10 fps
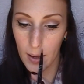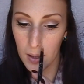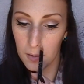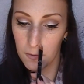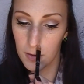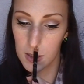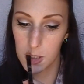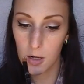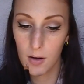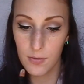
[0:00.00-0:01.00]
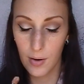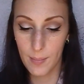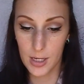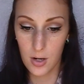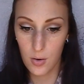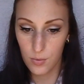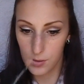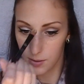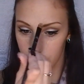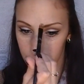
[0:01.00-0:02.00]
and finish it off around my
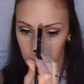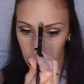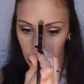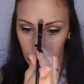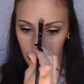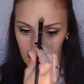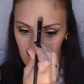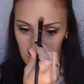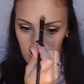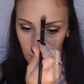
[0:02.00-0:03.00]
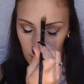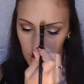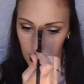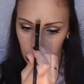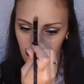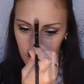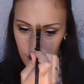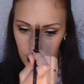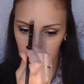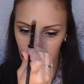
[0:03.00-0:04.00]
nose. And I just do a little
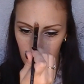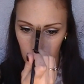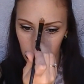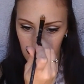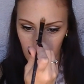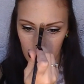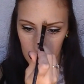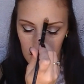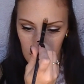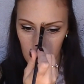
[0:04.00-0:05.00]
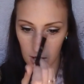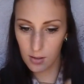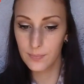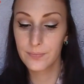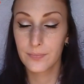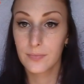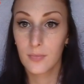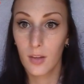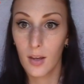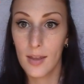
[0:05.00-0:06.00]
3 strokes right here,
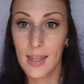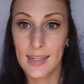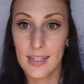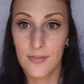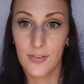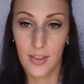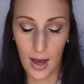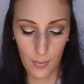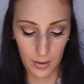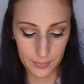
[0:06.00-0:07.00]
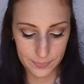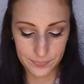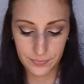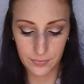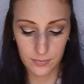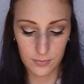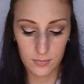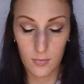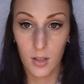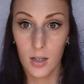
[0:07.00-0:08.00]
and that's it for that one.
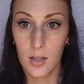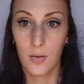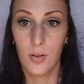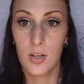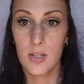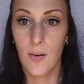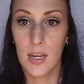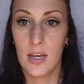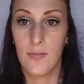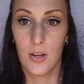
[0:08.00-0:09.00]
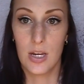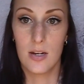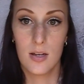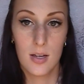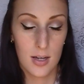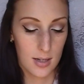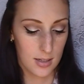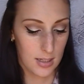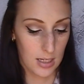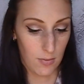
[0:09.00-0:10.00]
I know it looks funny if you can
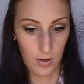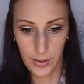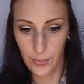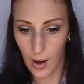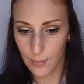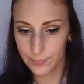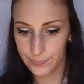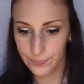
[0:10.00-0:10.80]
see really well.